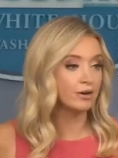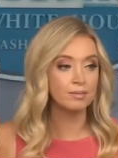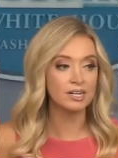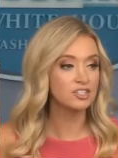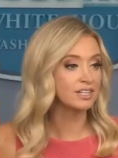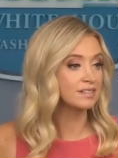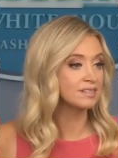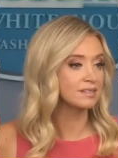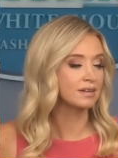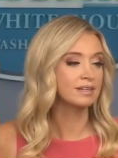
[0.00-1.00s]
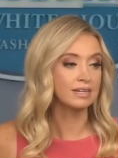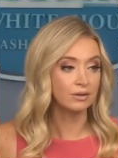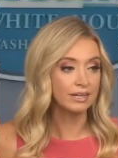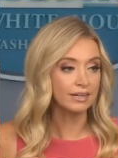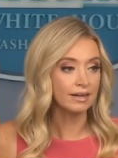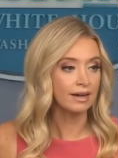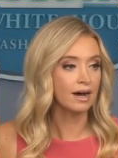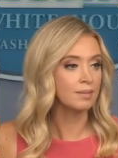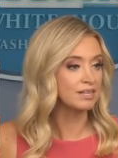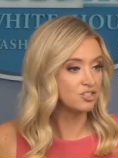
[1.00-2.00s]
much against kneeling
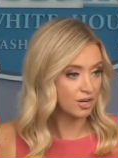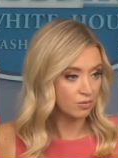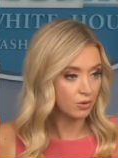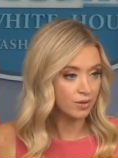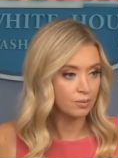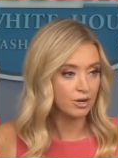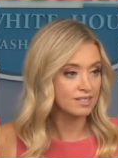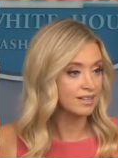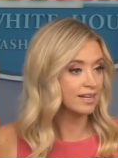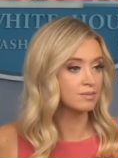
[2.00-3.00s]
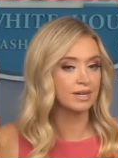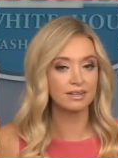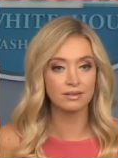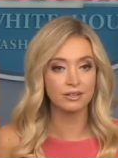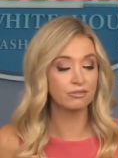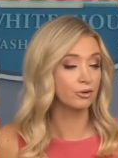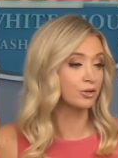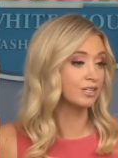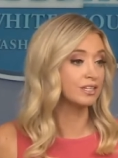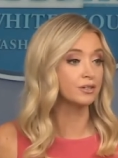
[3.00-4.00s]
um, in general. The president has made clear for
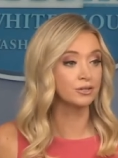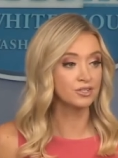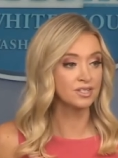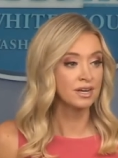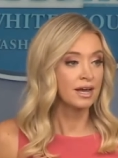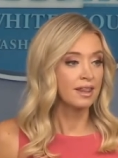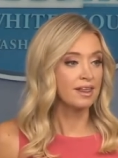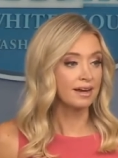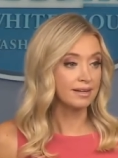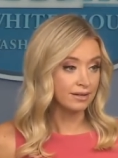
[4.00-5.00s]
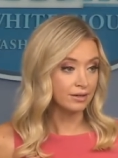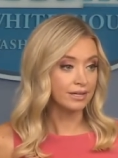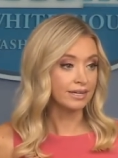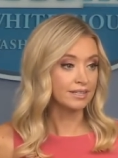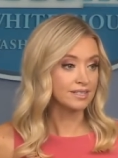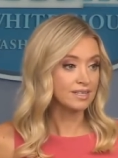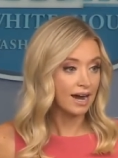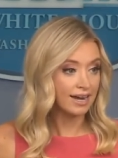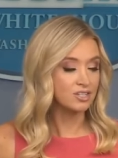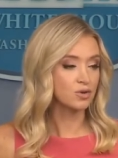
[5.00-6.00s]
years that kneeling is
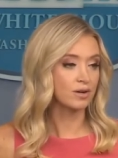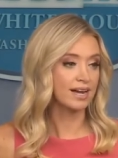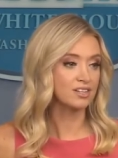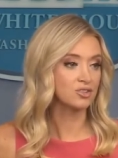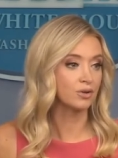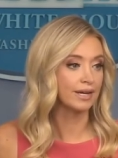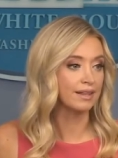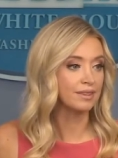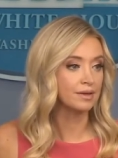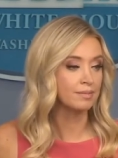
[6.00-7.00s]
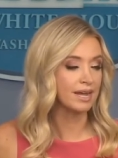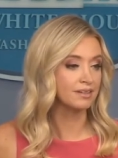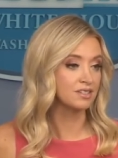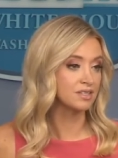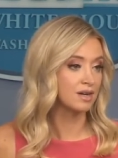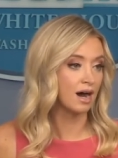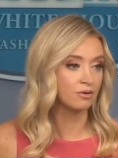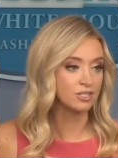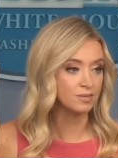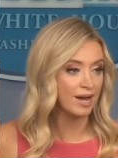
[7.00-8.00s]
tied to our national anthem, that it does not
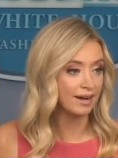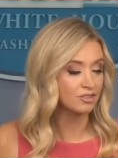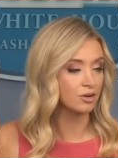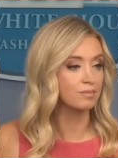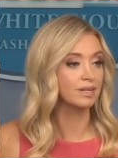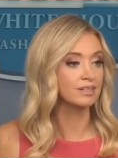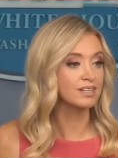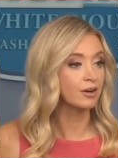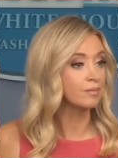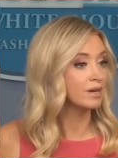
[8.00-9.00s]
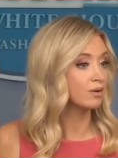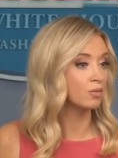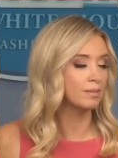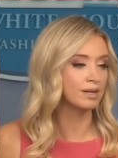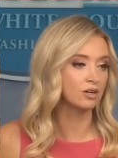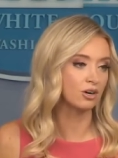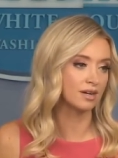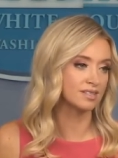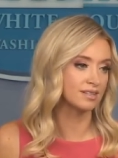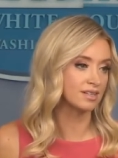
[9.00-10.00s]
respect our military men and women
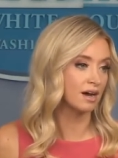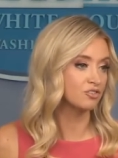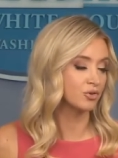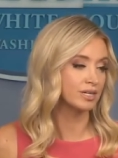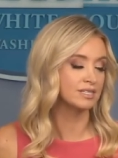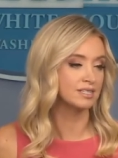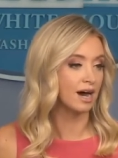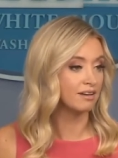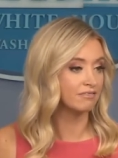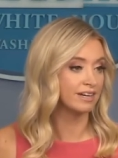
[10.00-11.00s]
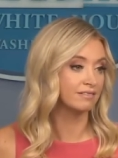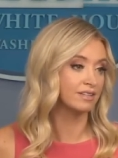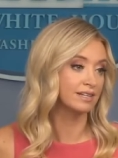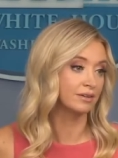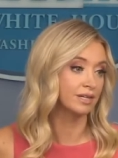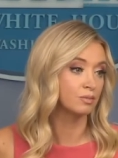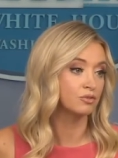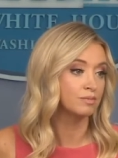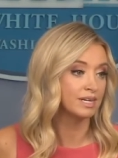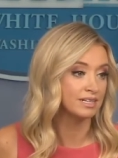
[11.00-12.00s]
across this country. He's not a fan of the kneeling
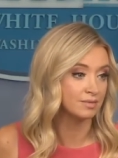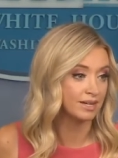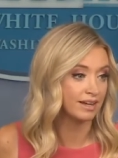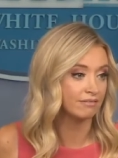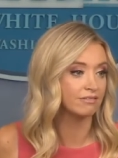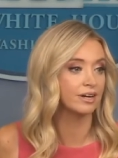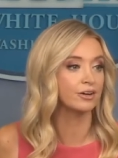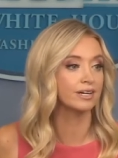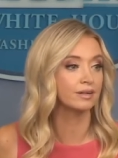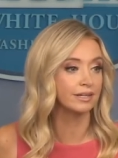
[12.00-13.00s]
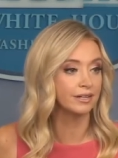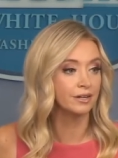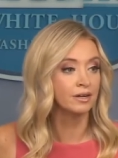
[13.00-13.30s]
movement. He's made that very clear,